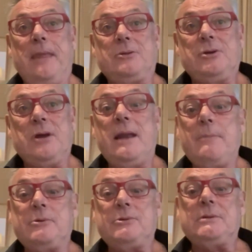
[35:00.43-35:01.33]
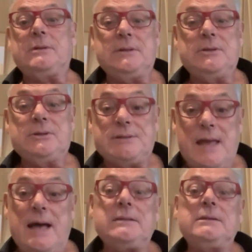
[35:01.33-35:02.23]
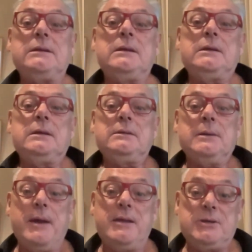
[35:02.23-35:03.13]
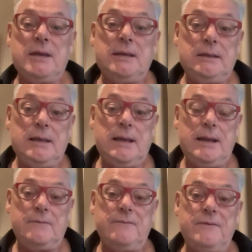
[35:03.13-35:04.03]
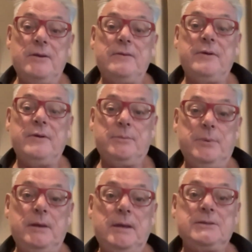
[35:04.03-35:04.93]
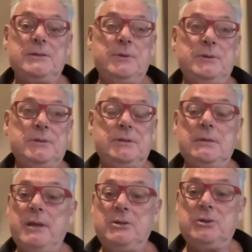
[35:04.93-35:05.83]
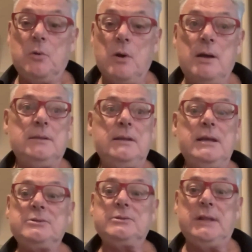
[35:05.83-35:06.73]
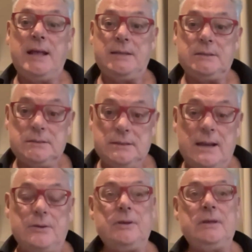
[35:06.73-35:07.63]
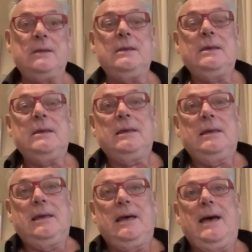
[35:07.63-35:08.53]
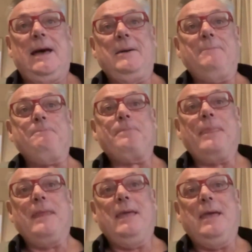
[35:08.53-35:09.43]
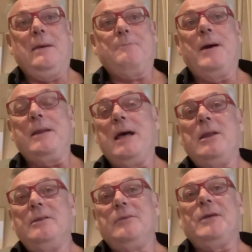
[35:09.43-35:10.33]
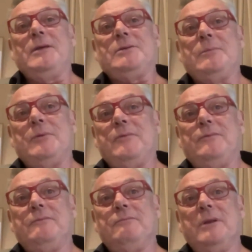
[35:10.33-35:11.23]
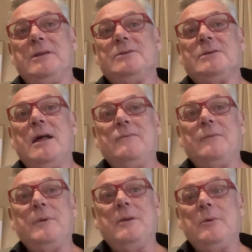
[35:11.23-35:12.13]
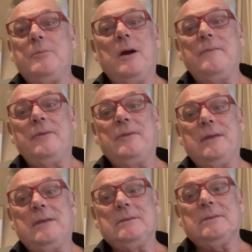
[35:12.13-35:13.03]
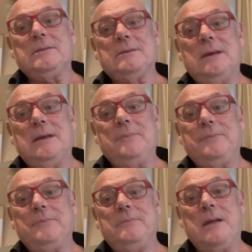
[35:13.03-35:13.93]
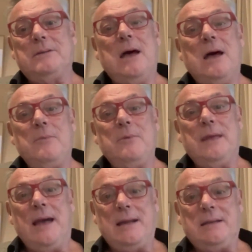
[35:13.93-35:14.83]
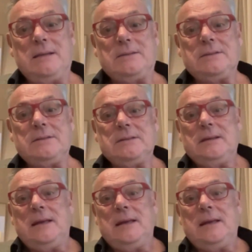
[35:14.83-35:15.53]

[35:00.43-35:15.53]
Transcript: Australian Aboriginal Indigenous art to Beijing and had a very, very big exhibition at the Meishuguan, the National Art Gallery. But a lot of the things that were really exciting for me were private things. My time with the artists,